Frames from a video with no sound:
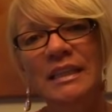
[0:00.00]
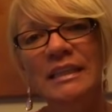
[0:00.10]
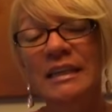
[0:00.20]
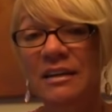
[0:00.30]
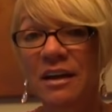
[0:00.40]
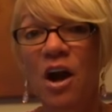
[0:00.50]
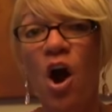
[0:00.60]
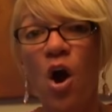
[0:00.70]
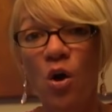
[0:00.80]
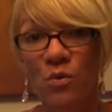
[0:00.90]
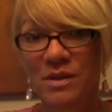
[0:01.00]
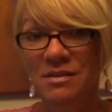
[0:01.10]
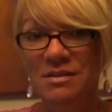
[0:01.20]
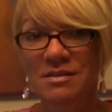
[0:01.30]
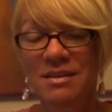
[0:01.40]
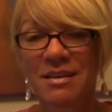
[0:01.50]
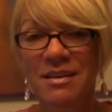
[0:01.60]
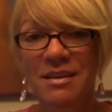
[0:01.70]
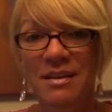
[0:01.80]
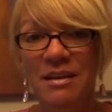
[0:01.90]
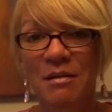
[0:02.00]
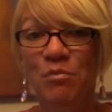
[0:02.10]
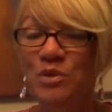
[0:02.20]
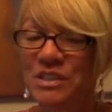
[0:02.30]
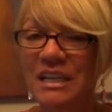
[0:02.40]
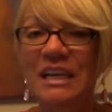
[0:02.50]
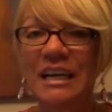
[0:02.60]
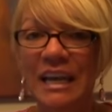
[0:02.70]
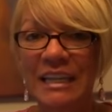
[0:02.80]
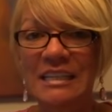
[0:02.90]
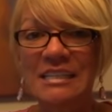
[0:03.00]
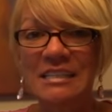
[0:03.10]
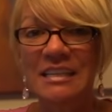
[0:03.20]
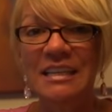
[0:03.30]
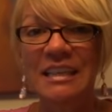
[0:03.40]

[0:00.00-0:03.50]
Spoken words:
there are always Brazilian ladies